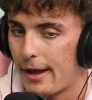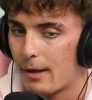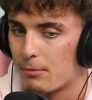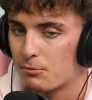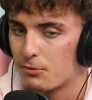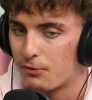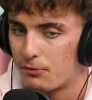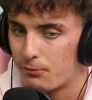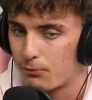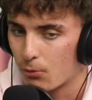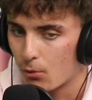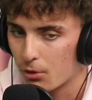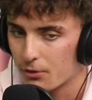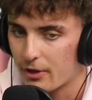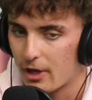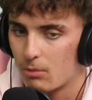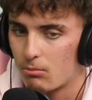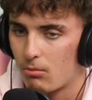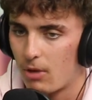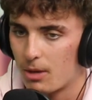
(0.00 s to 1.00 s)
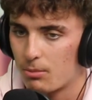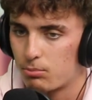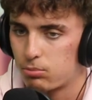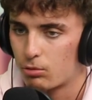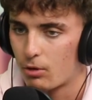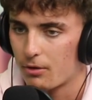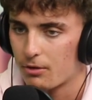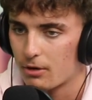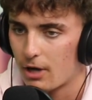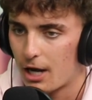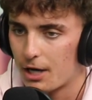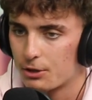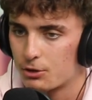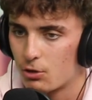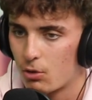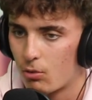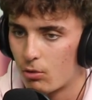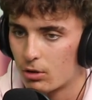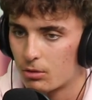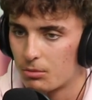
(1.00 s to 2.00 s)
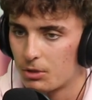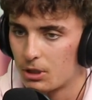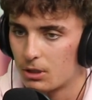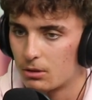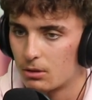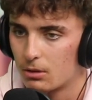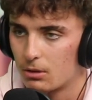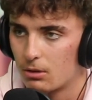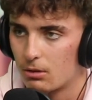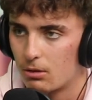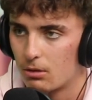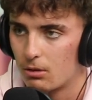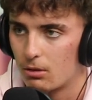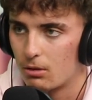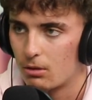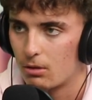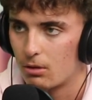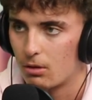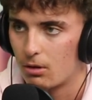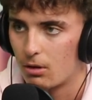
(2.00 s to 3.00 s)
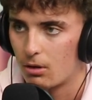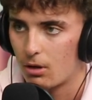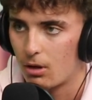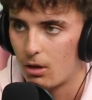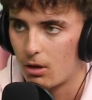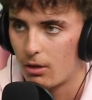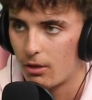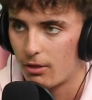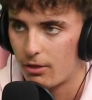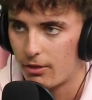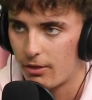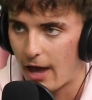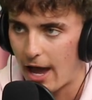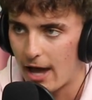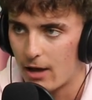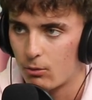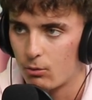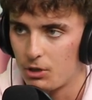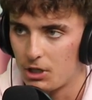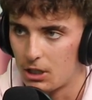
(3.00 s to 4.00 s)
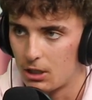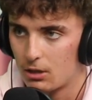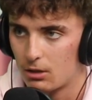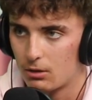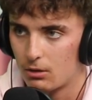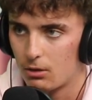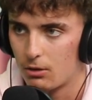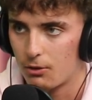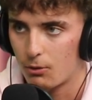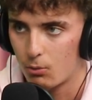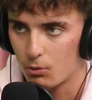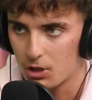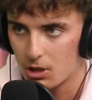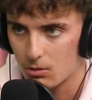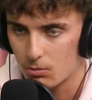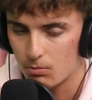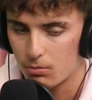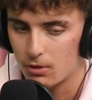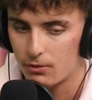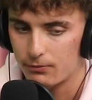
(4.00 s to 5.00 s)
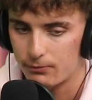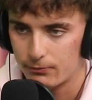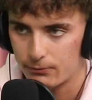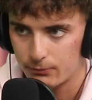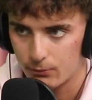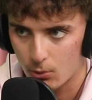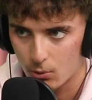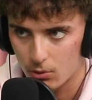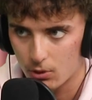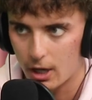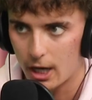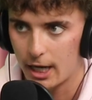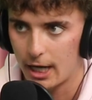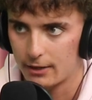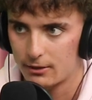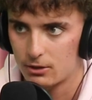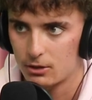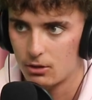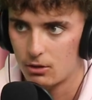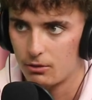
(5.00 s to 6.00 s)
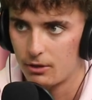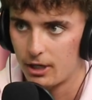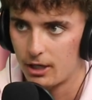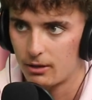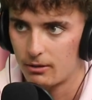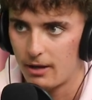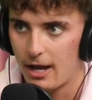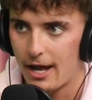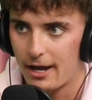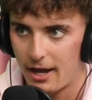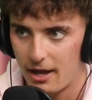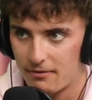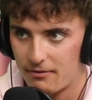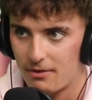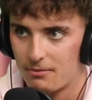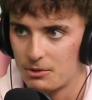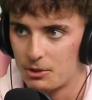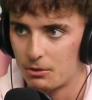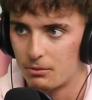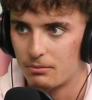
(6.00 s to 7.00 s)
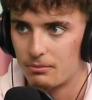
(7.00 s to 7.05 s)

Before then, my brother had a tournament that week. The week before I got to go there at FMU.